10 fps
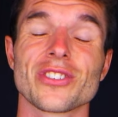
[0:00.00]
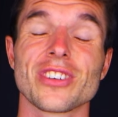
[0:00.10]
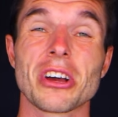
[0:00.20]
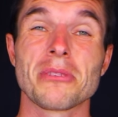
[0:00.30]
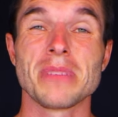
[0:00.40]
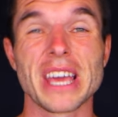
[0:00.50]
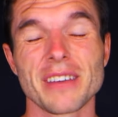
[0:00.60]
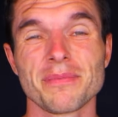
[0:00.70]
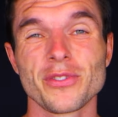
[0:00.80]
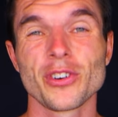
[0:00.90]
So yeah,
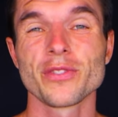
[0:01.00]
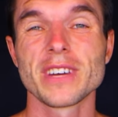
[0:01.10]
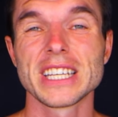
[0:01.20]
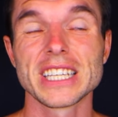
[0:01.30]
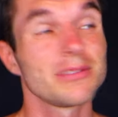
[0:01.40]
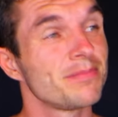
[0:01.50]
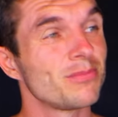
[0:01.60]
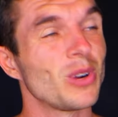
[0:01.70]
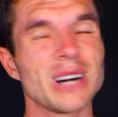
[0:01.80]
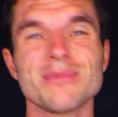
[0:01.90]
if you're offended,
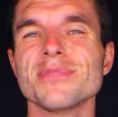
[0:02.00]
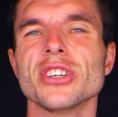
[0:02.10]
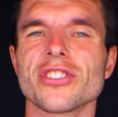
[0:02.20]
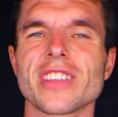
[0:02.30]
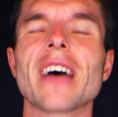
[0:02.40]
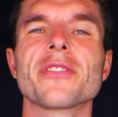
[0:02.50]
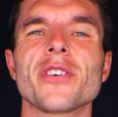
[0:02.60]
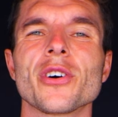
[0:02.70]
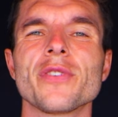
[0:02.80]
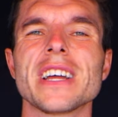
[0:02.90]
well, you just had to
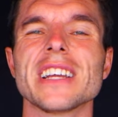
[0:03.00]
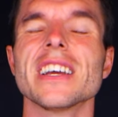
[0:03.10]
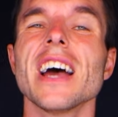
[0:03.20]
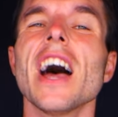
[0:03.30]
feel offended.